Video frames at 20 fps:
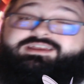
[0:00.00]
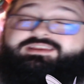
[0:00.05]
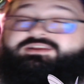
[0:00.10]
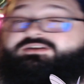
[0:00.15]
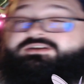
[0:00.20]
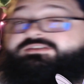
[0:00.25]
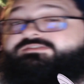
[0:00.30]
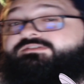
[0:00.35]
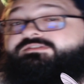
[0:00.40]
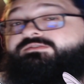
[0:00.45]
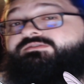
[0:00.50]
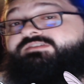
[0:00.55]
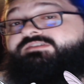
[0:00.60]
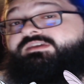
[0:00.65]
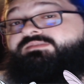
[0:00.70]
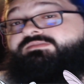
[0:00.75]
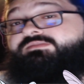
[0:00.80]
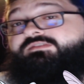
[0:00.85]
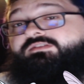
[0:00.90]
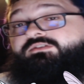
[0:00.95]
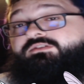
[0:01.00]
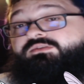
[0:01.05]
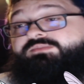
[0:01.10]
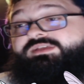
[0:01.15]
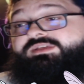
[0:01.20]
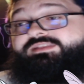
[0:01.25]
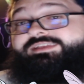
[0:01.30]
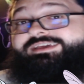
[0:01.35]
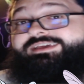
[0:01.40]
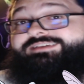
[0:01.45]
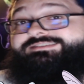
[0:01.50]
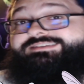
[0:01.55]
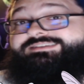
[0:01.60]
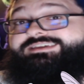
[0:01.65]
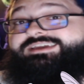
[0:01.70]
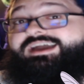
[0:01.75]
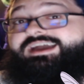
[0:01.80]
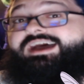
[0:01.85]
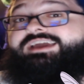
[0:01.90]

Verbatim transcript: It also seems a little bit lazy.